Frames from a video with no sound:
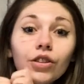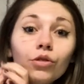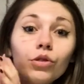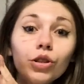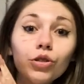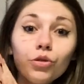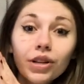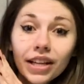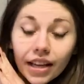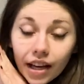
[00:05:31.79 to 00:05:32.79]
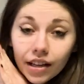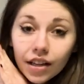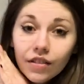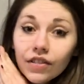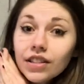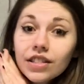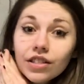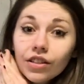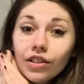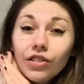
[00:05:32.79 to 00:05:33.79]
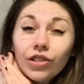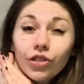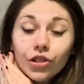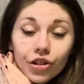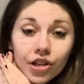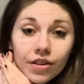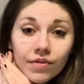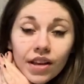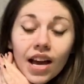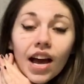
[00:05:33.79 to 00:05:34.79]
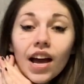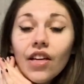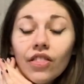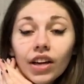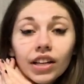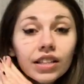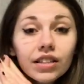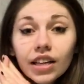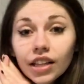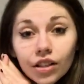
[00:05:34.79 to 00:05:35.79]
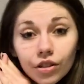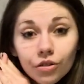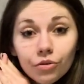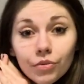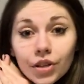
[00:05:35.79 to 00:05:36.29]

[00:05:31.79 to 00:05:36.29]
you can do it again if it's still a little dirty, and then it's like new.